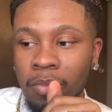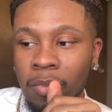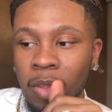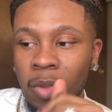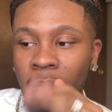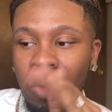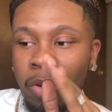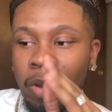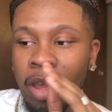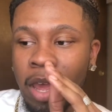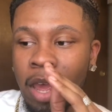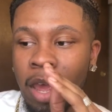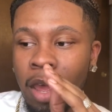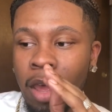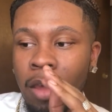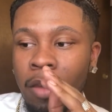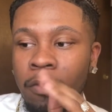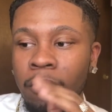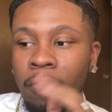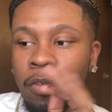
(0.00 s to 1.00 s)
We're gonna
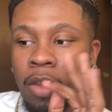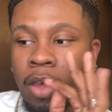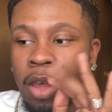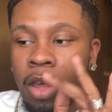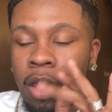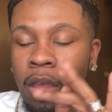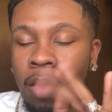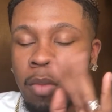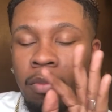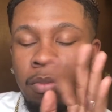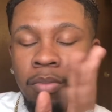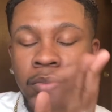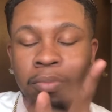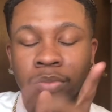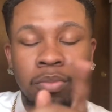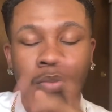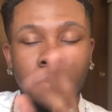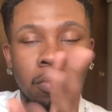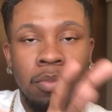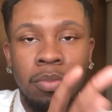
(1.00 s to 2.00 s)
have
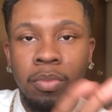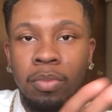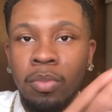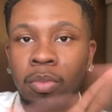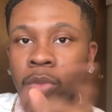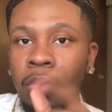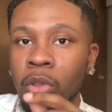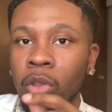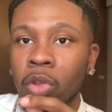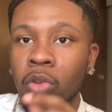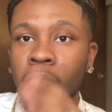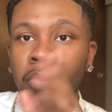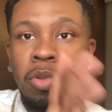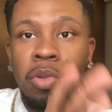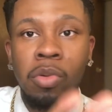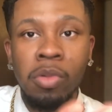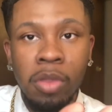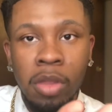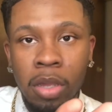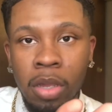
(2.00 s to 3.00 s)
new
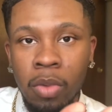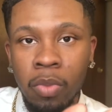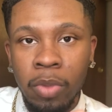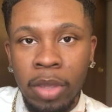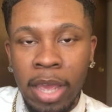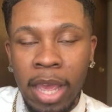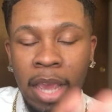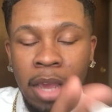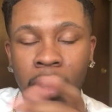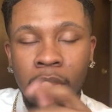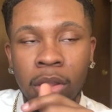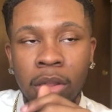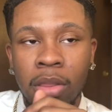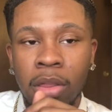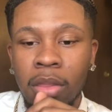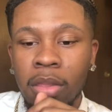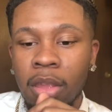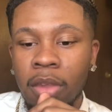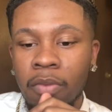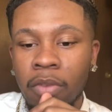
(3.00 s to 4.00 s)
music reactions
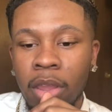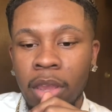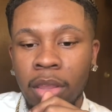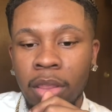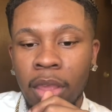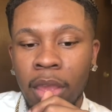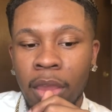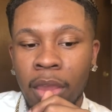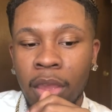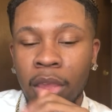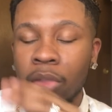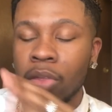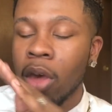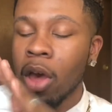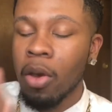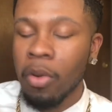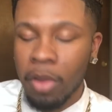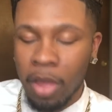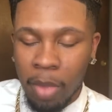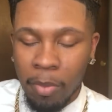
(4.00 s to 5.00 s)
and stuff like that. It's
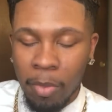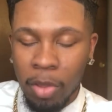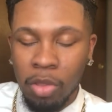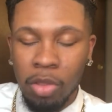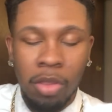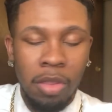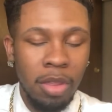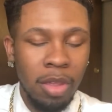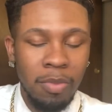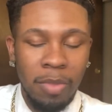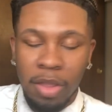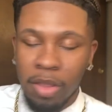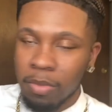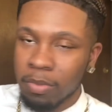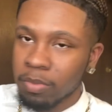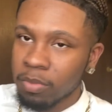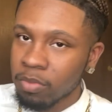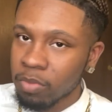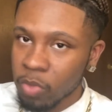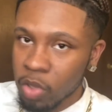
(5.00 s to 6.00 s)
all coming. Just give me
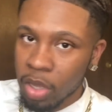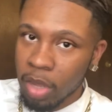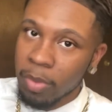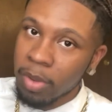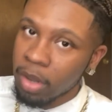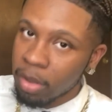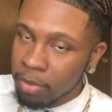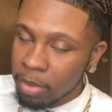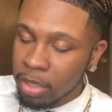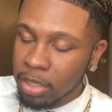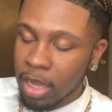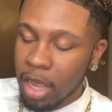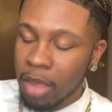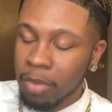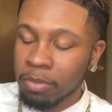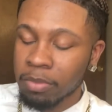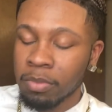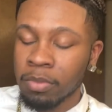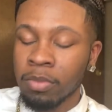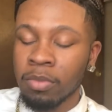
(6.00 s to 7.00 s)
a little bit of time.
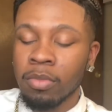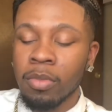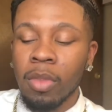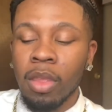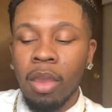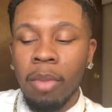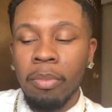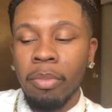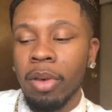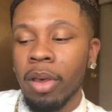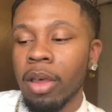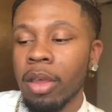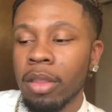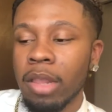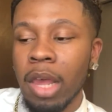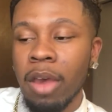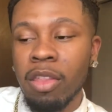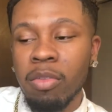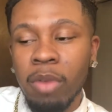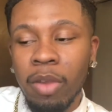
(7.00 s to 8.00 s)
But
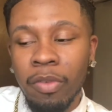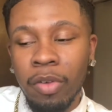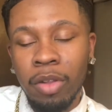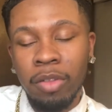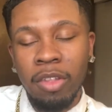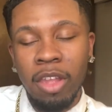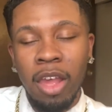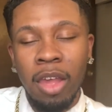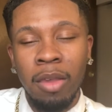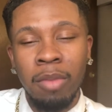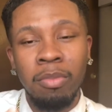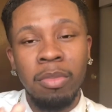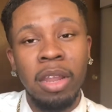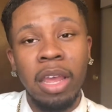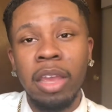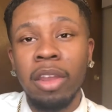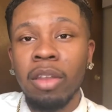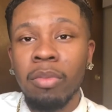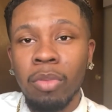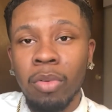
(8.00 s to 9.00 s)
that was my first time
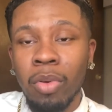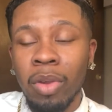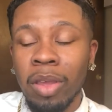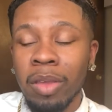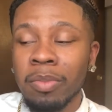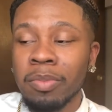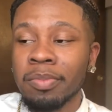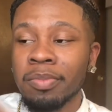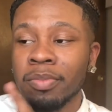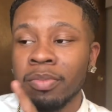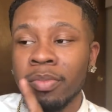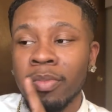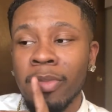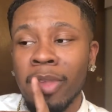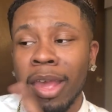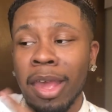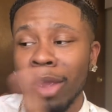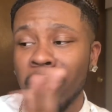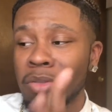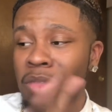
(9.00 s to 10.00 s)
dating a boy.
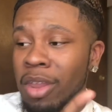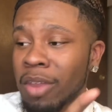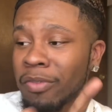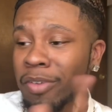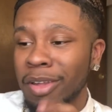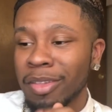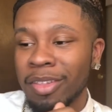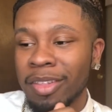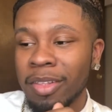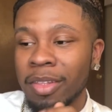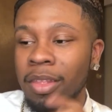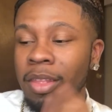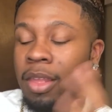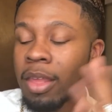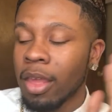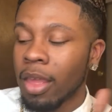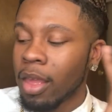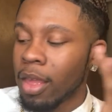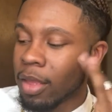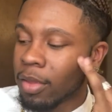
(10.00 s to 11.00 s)
I ain't gonna say the first.
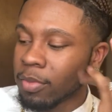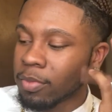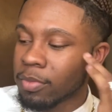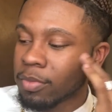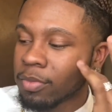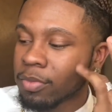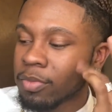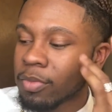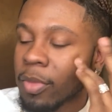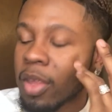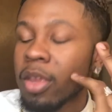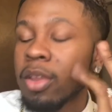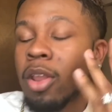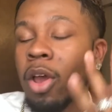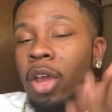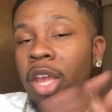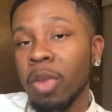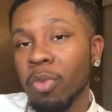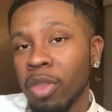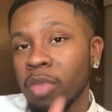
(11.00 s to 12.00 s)
You know,
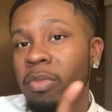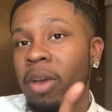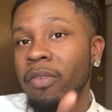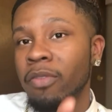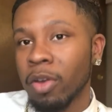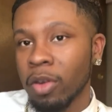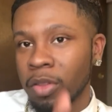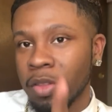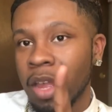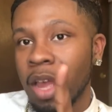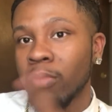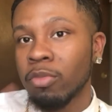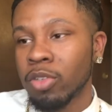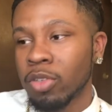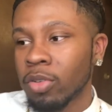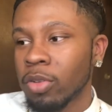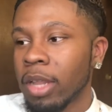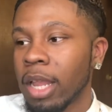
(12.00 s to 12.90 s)
he was my first time too.